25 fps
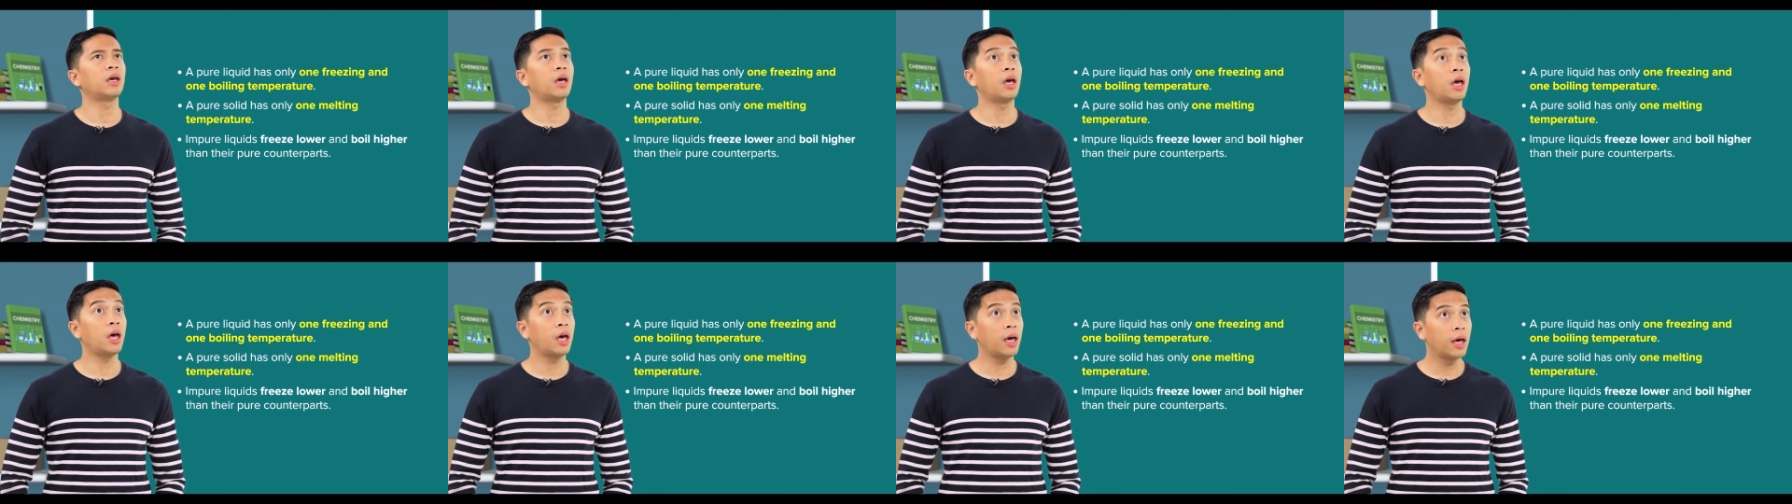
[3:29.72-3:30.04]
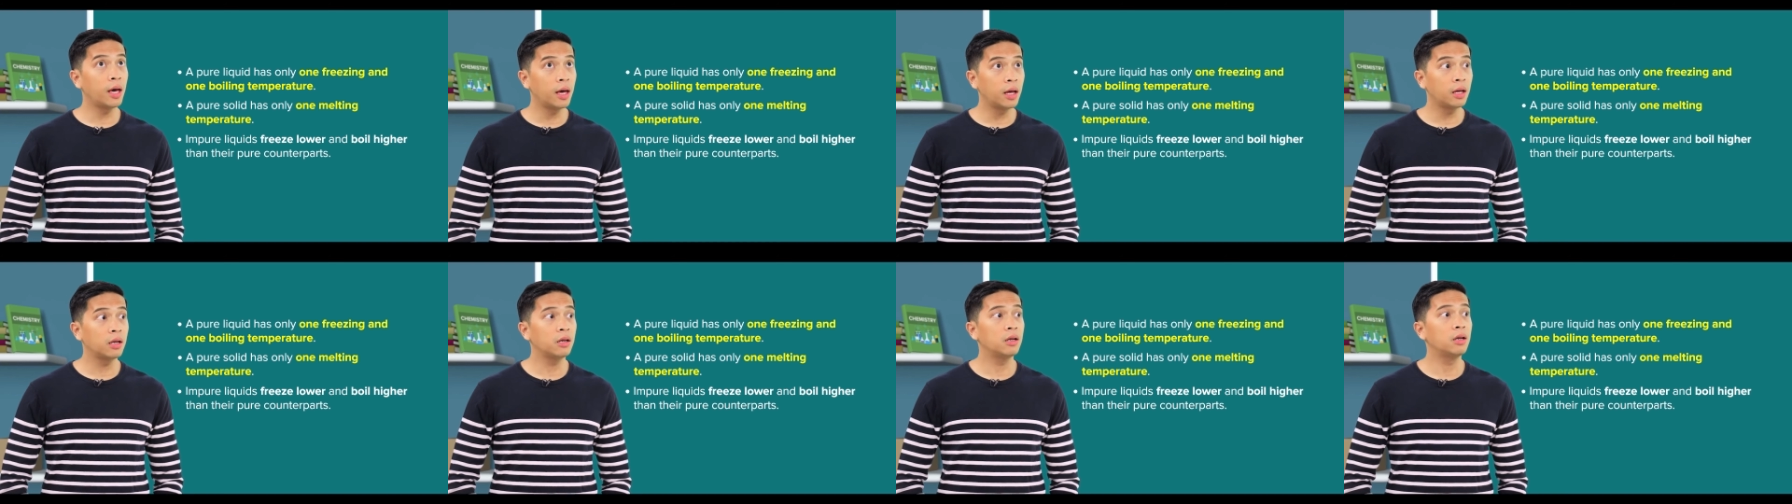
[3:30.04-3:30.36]

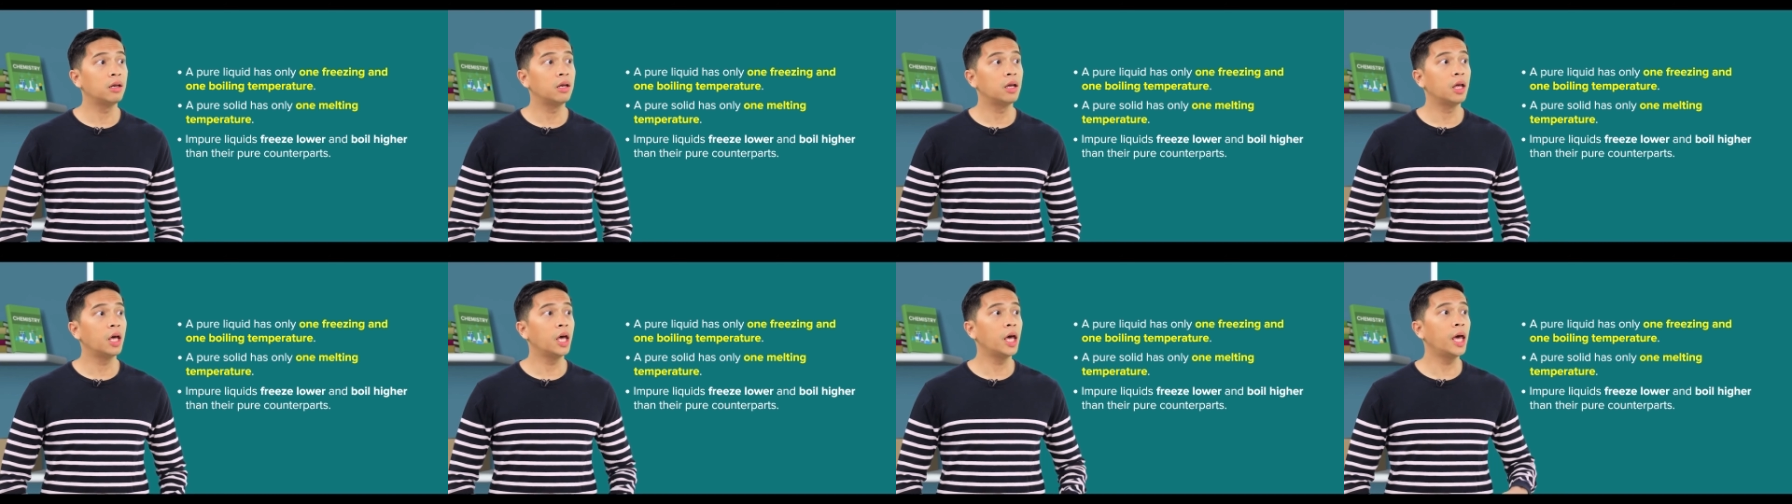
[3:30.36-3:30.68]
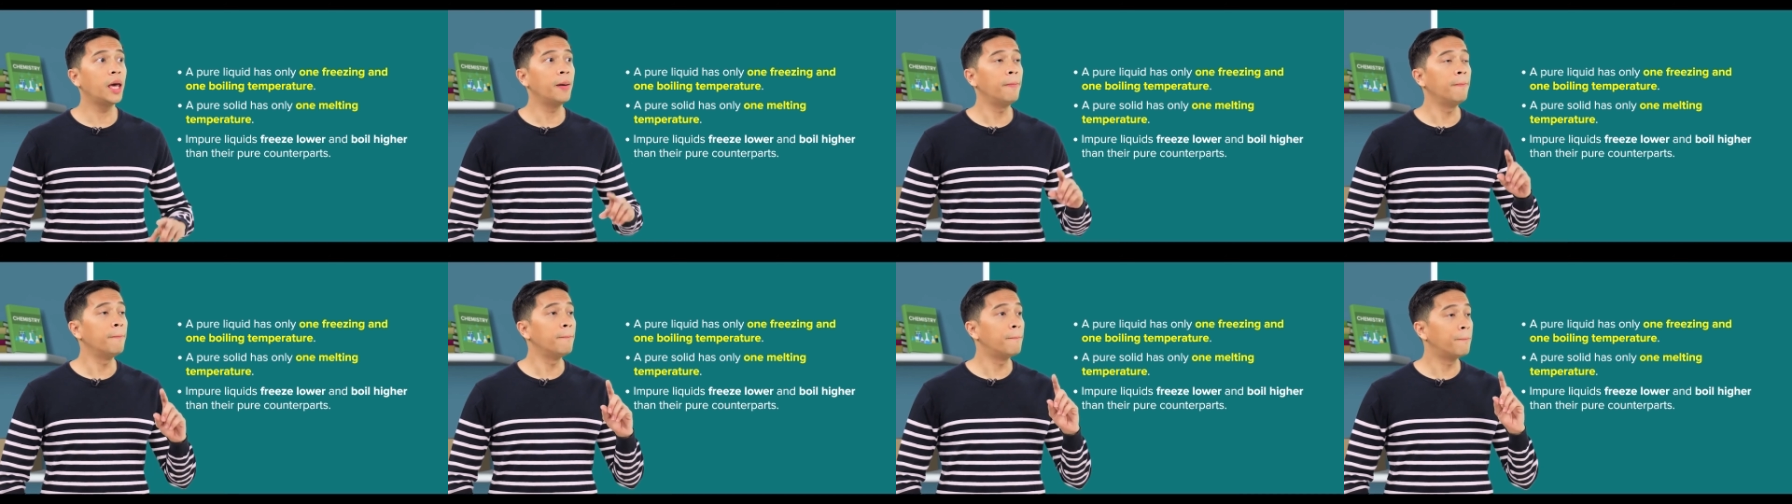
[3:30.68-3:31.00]
and
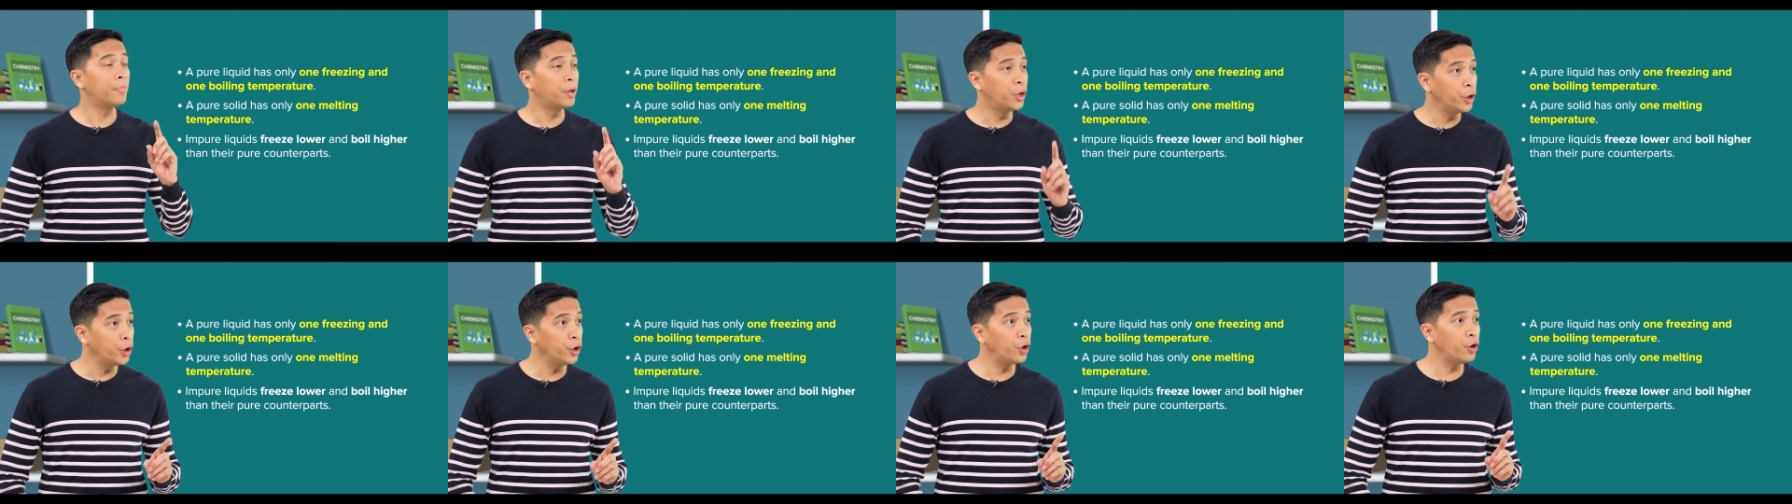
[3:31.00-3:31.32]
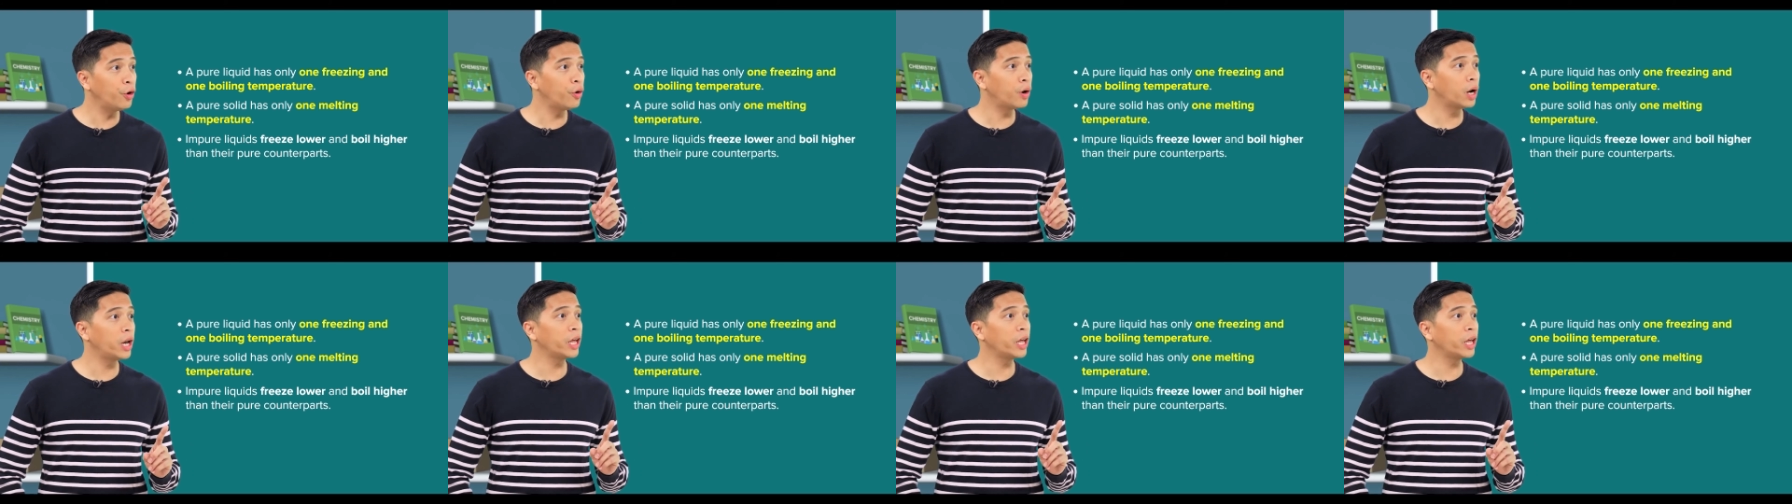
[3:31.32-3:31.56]
impure